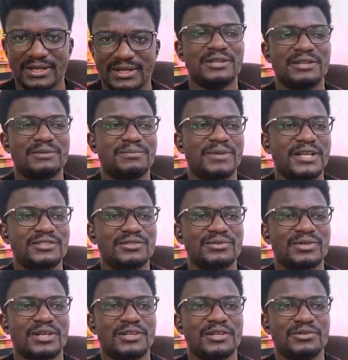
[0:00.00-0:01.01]
The best you
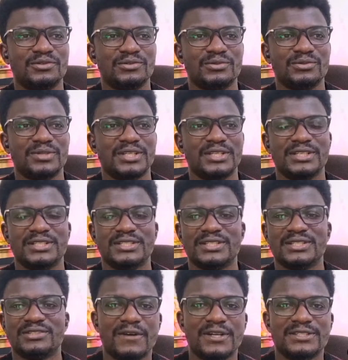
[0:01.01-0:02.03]
can do is,
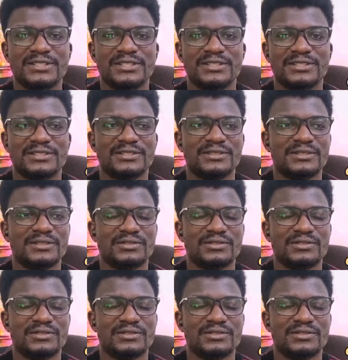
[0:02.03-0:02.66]
first is